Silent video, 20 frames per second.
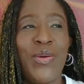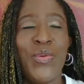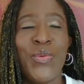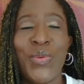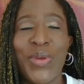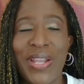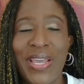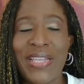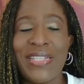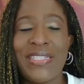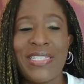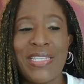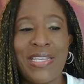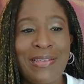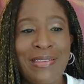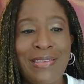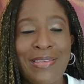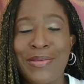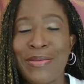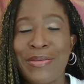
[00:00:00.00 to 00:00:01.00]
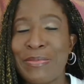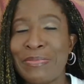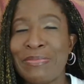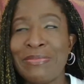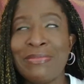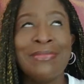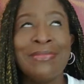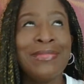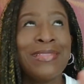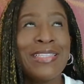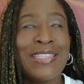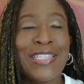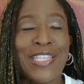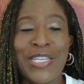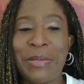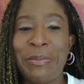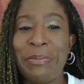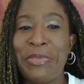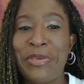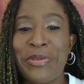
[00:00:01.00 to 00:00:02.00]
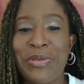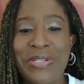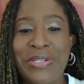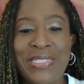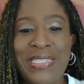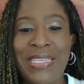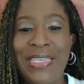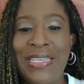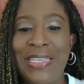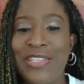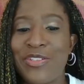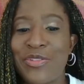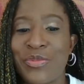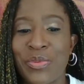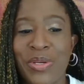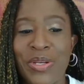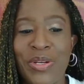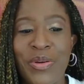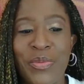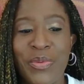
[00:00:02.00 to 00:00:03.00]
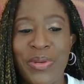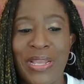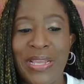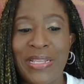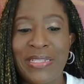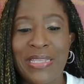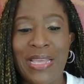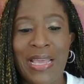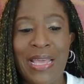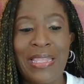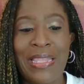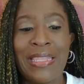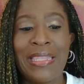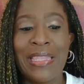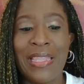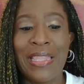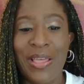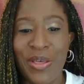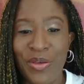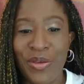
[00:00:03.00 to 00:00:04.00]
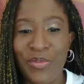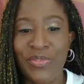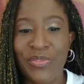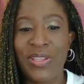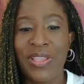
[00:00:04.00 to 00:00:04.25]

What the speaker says: When I tell you the community is real, when I love,